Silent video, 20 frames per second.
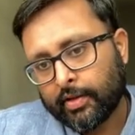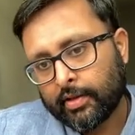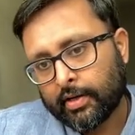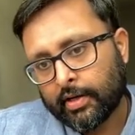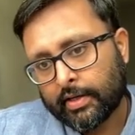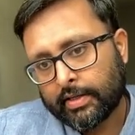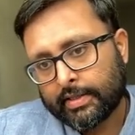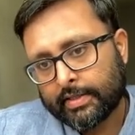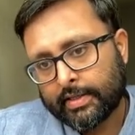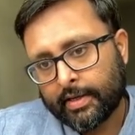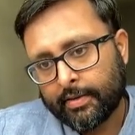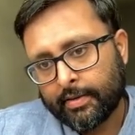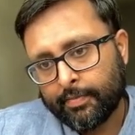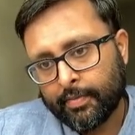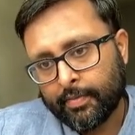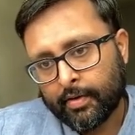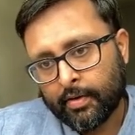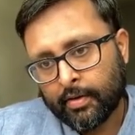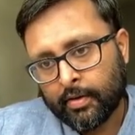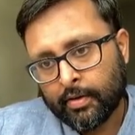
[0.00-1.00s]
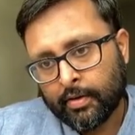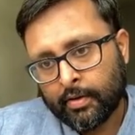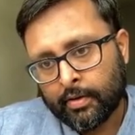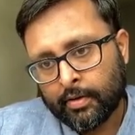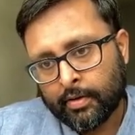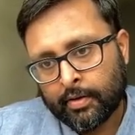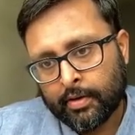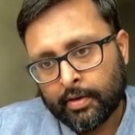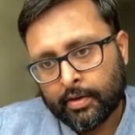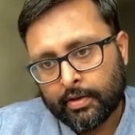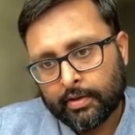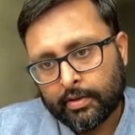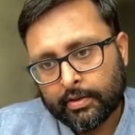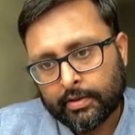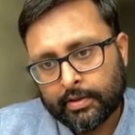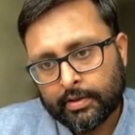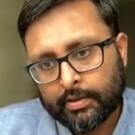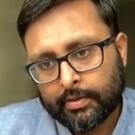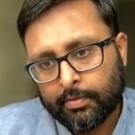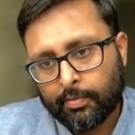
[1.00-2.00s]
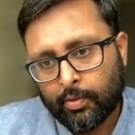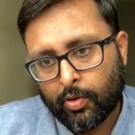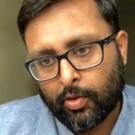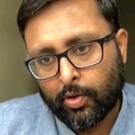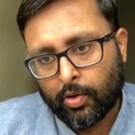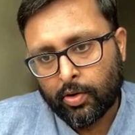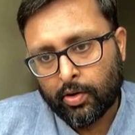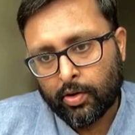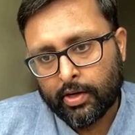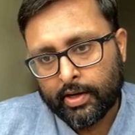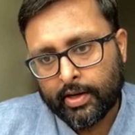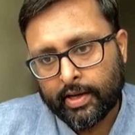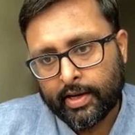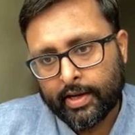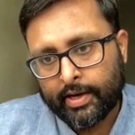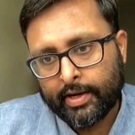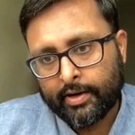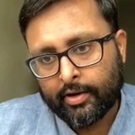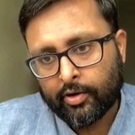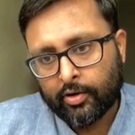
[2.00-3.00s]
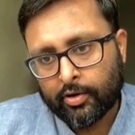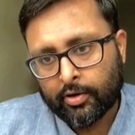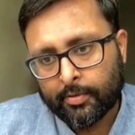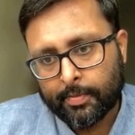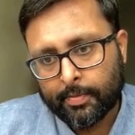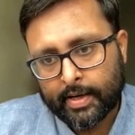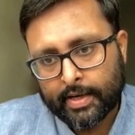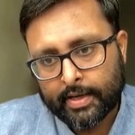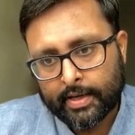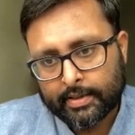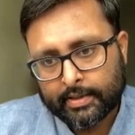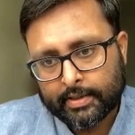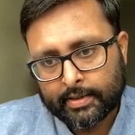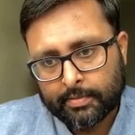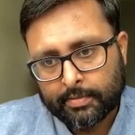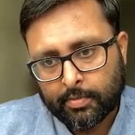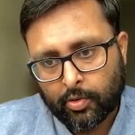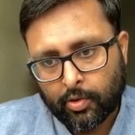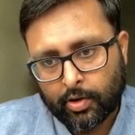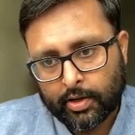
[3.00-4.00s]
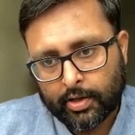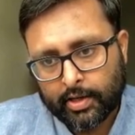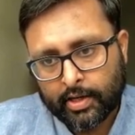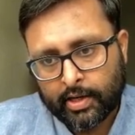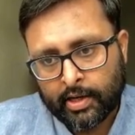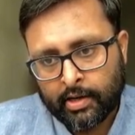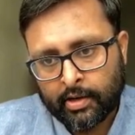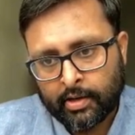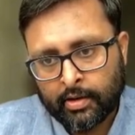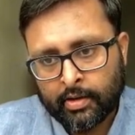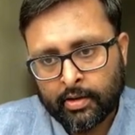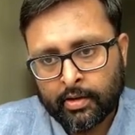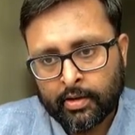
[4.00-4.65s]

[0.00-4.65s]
Third step, small k dot by small k